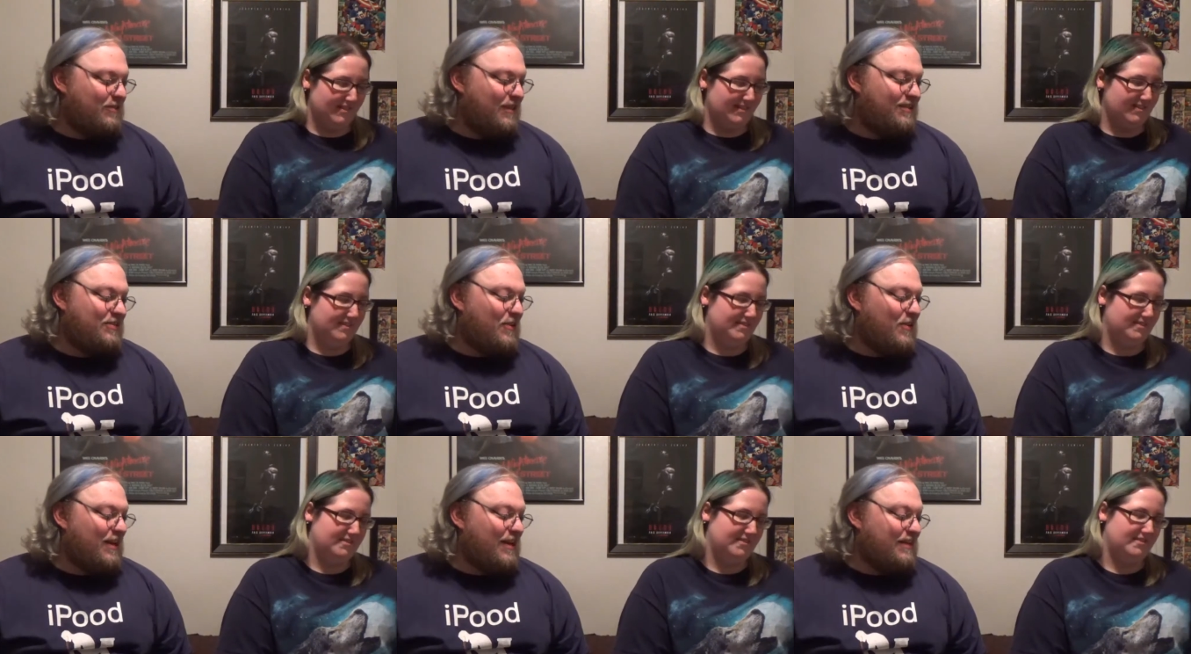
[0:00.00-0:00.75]
Speaker 1: let's go
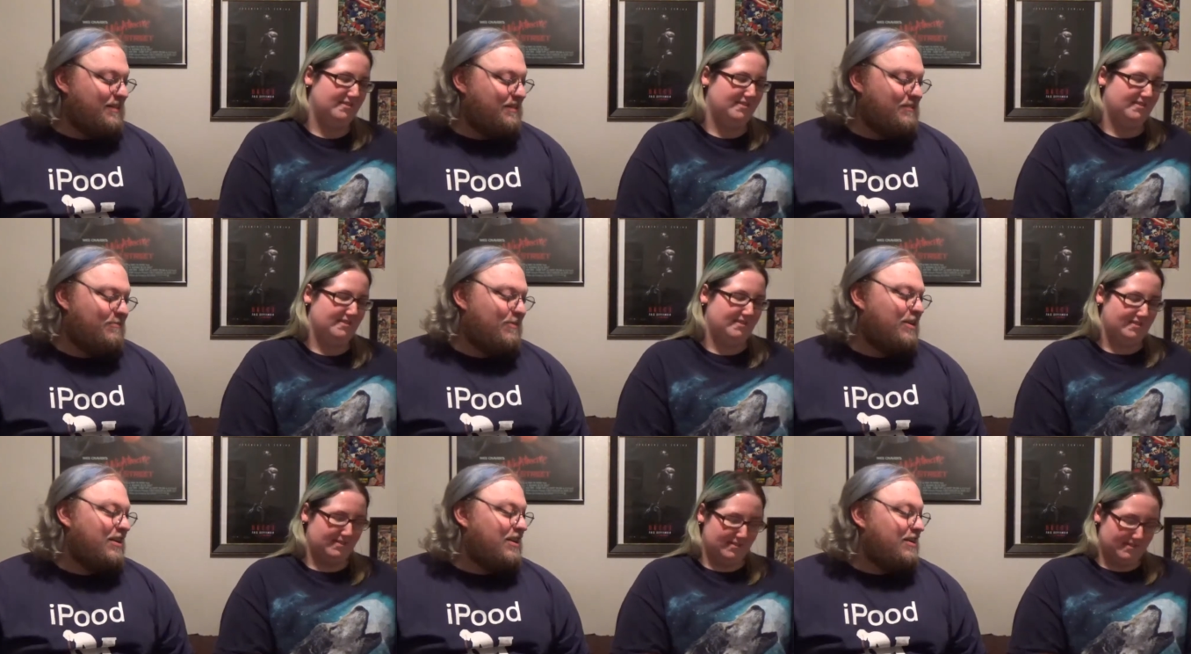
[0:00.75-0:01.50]
ahead and we're
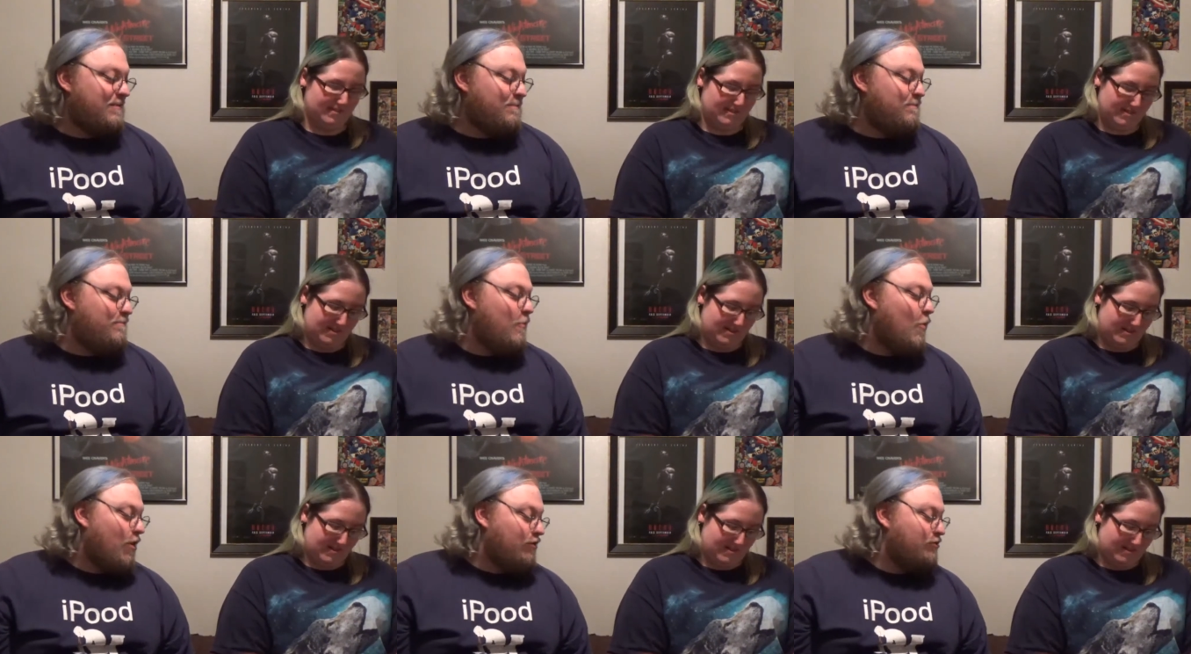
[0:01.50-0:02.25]
gonna get the
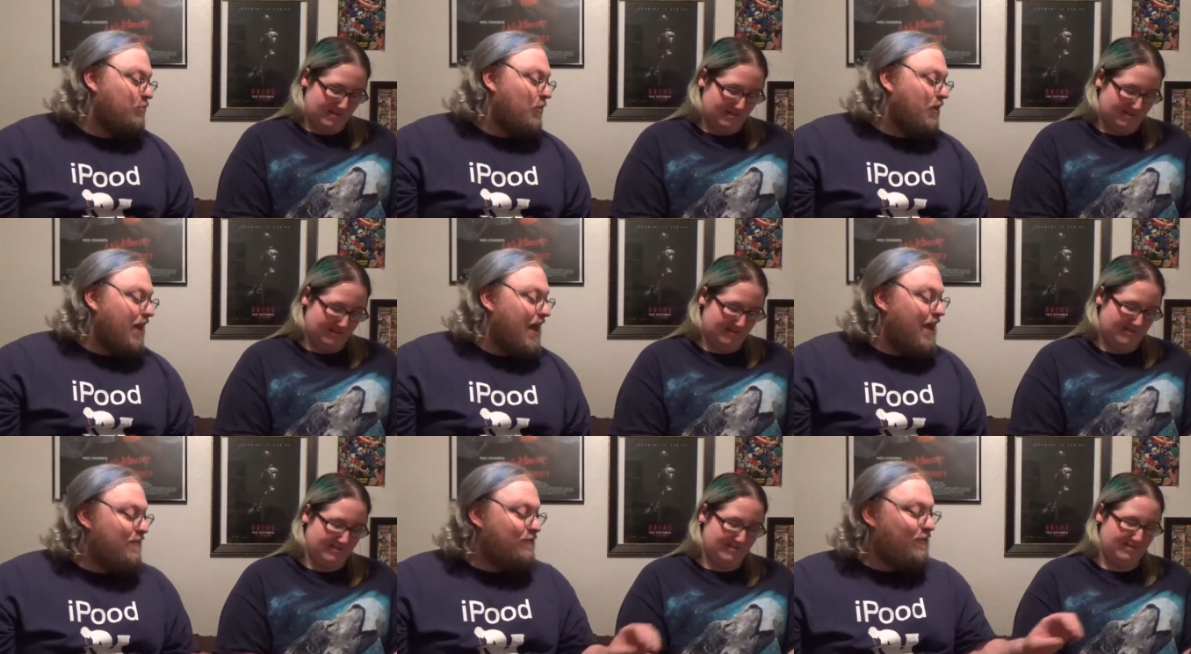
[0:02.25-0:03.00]
worst one
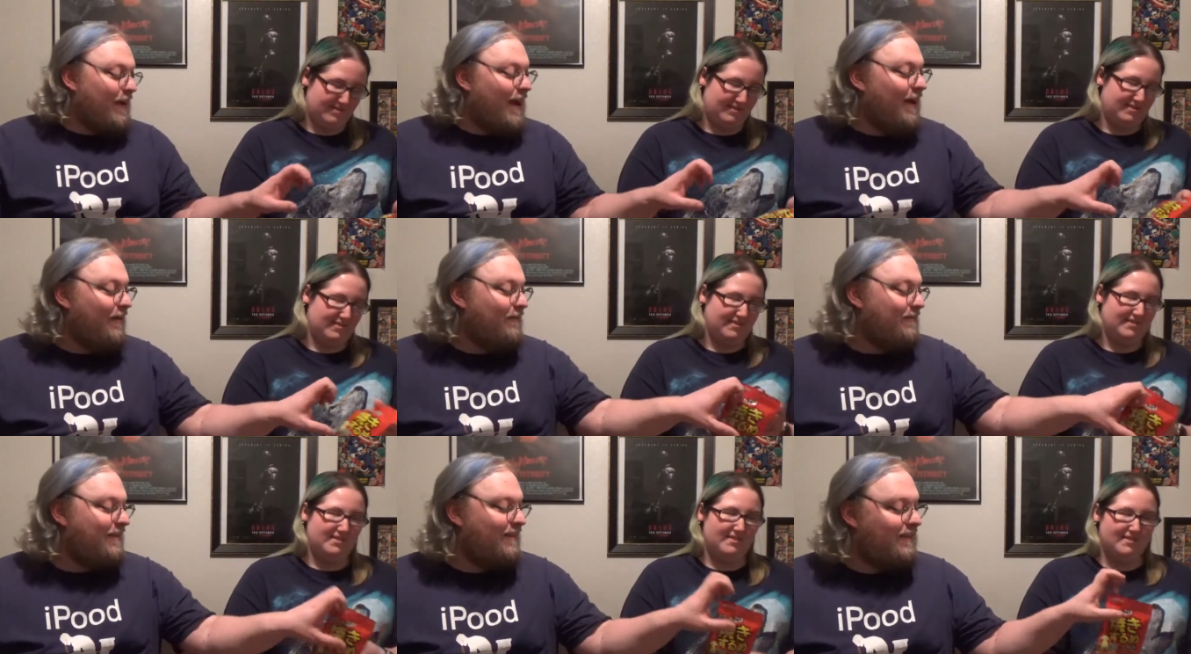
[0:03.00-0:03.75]
ever out.
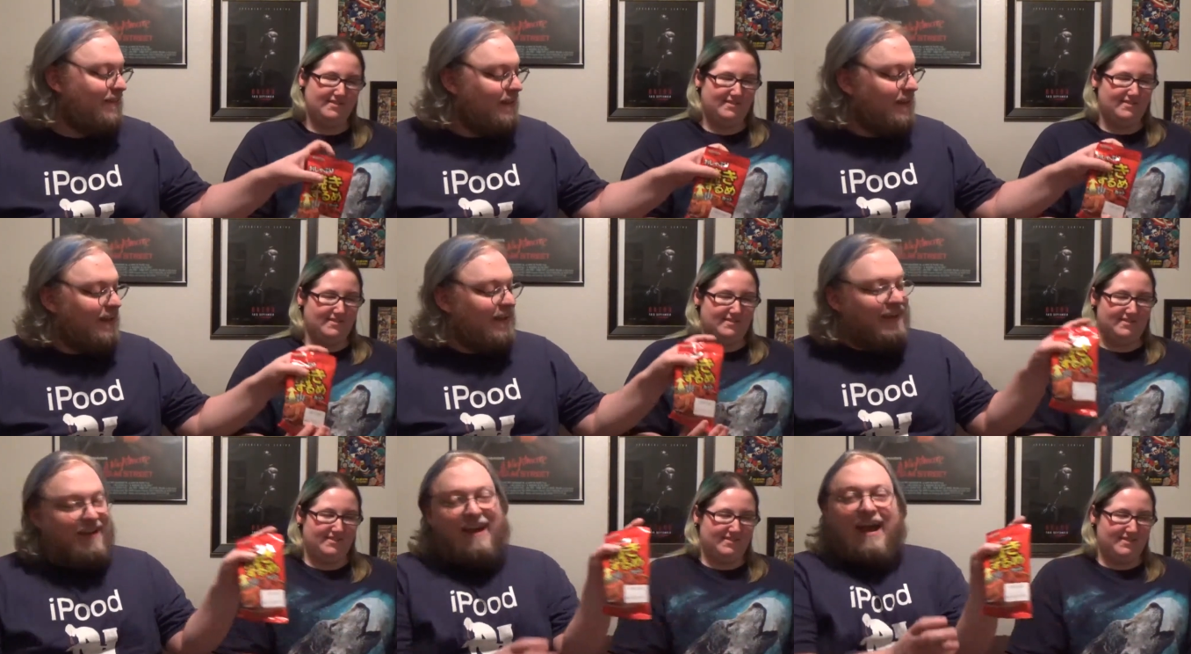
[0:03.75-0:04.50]

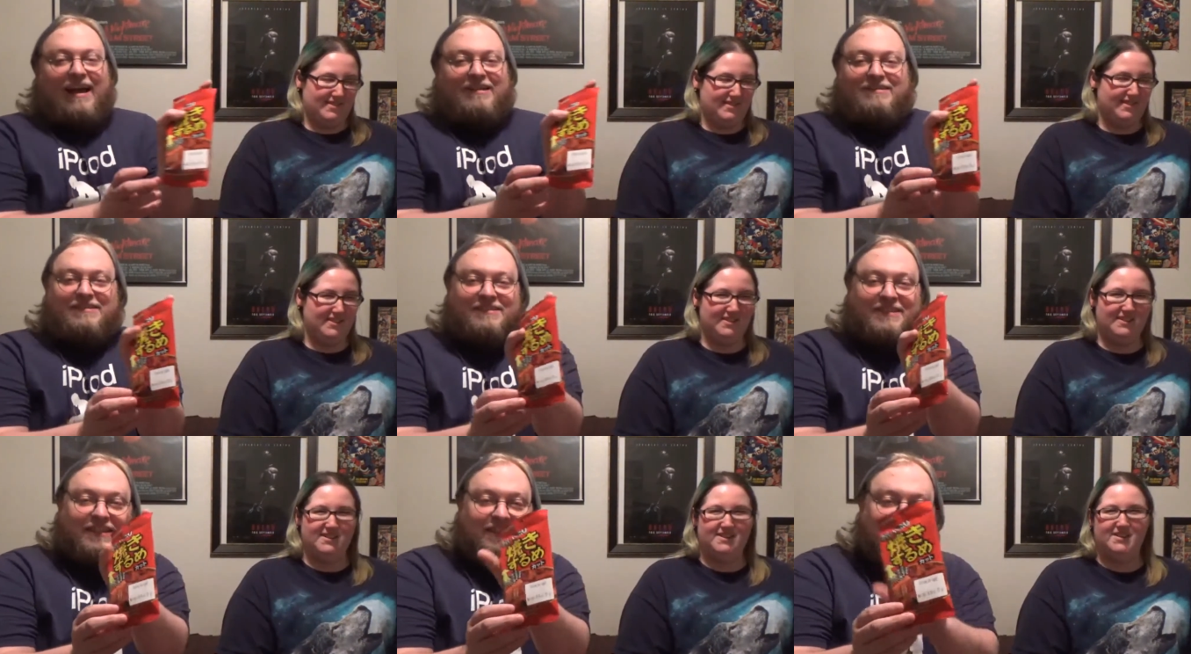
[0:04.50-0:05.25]
And you can see
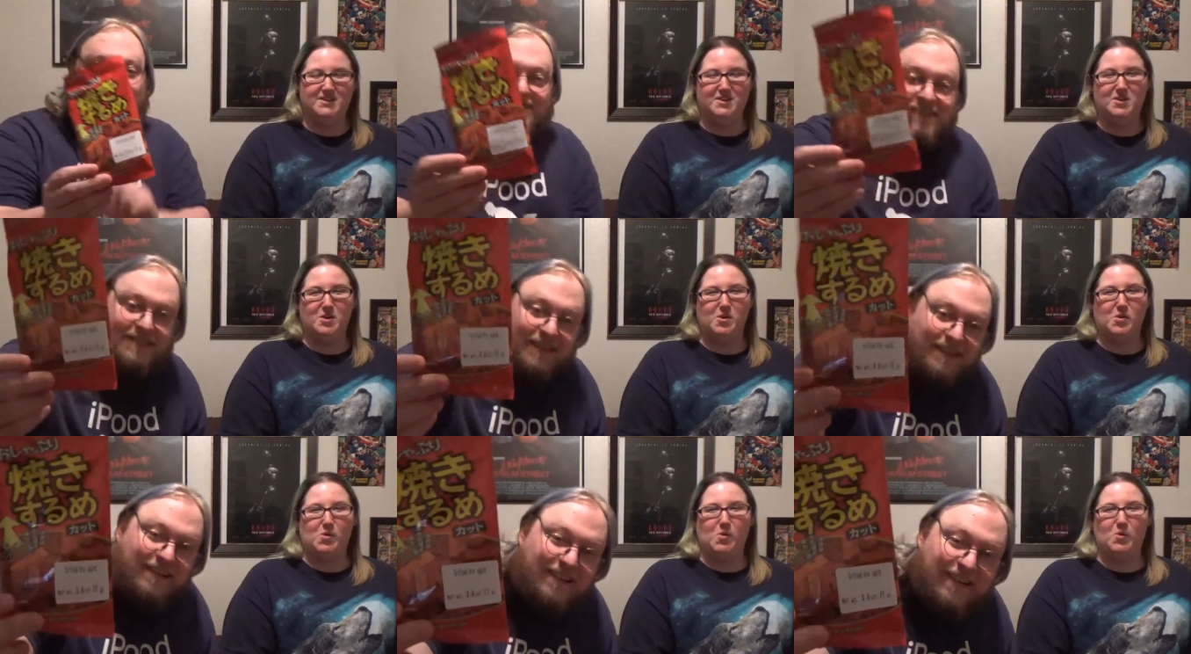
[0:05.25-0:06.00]
this little
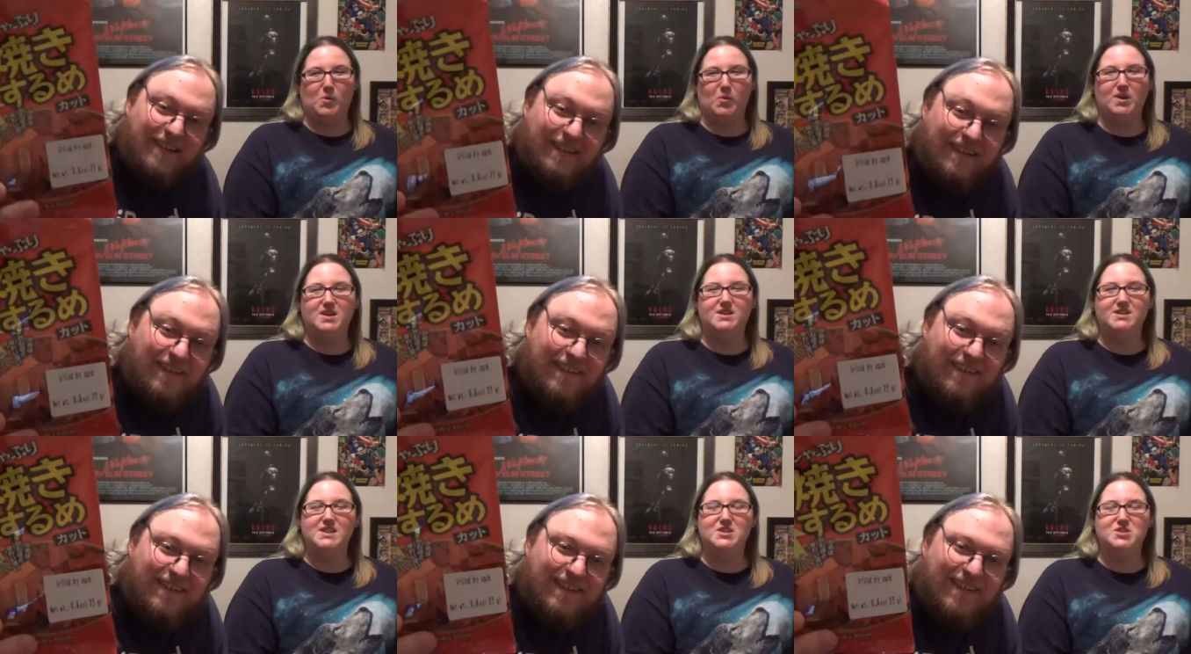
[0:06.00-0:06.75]
sucker.
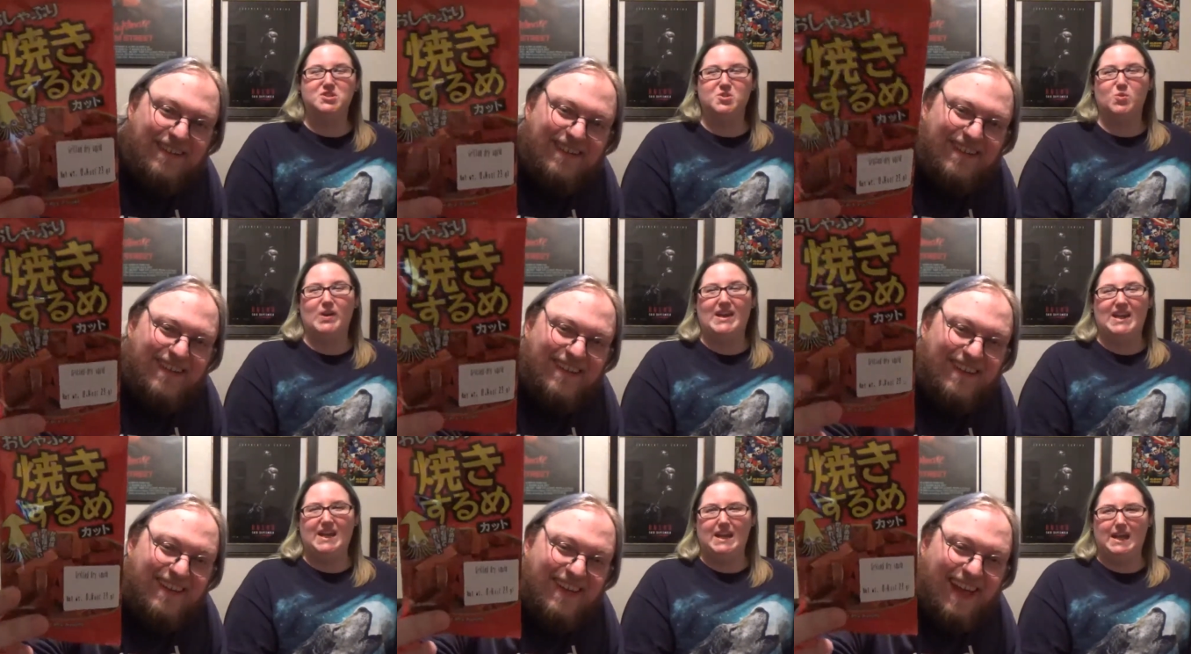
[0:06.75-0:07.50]
Speaker 2: Grilled
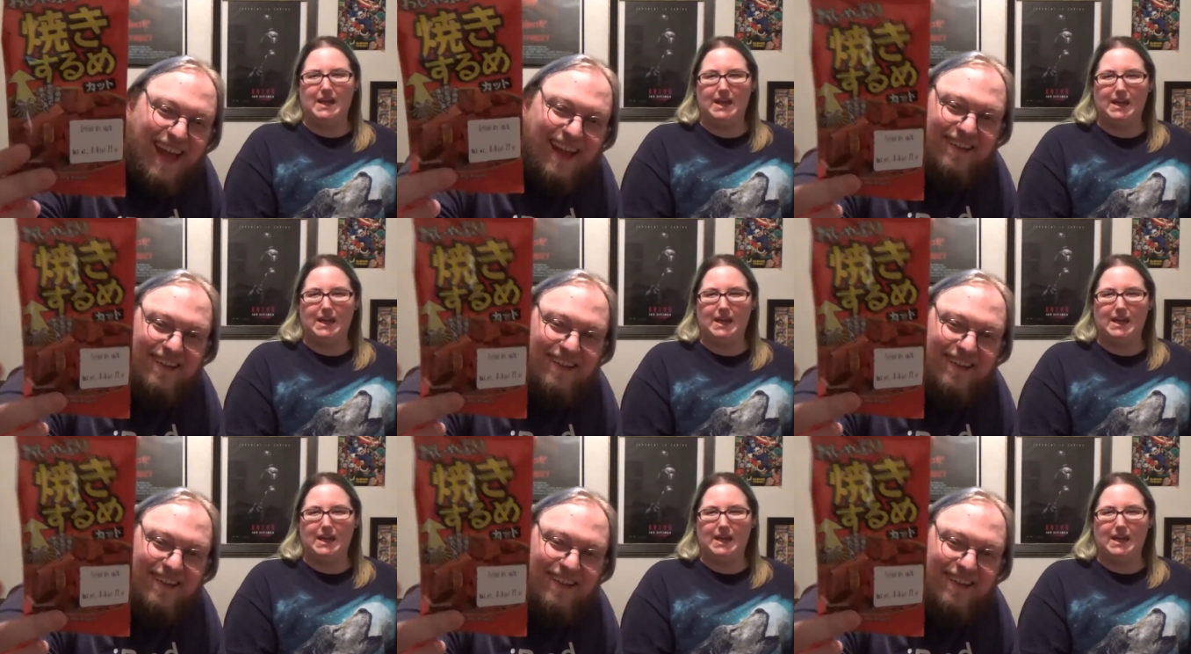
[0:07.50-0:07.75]
squid. Yeah,